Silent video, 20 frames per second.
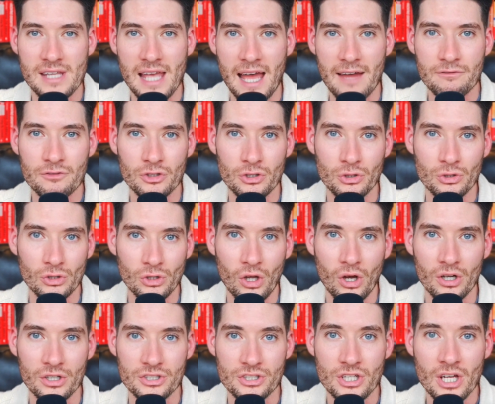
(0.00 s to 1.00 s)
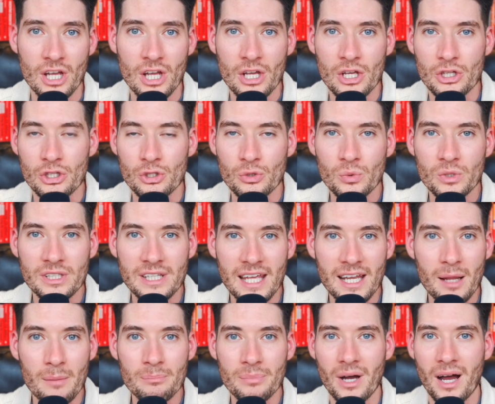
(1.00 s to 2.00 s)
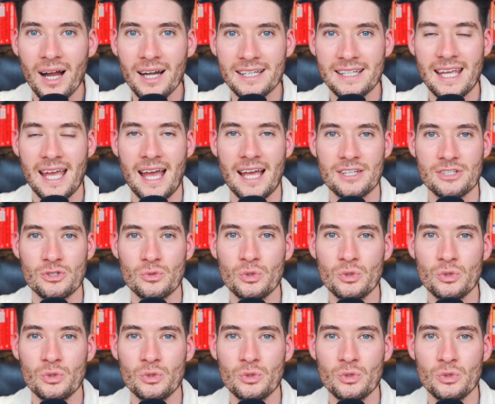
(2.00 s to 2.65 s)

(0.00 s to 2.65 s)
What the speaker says: after your launch. You would get on podcasts.